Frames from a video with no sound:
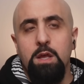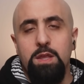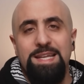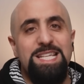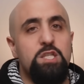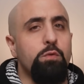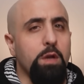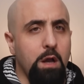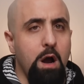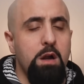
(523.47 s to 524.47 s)
The
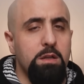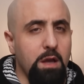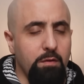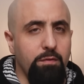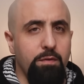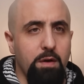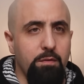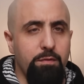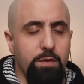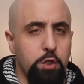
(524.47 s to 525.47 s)
disregard
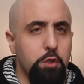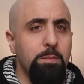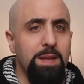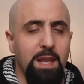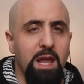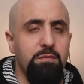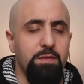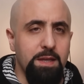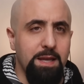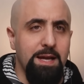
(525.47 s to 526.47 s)
of human life
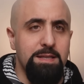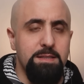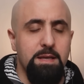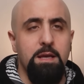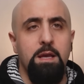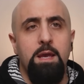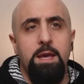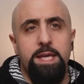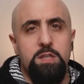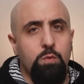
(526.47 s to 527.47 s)
in Gaza
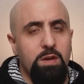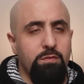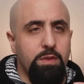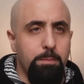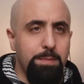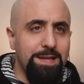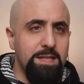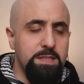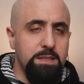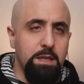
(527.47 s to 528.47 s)
is one of the
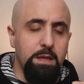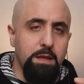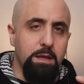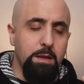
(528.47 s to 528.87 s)
biggest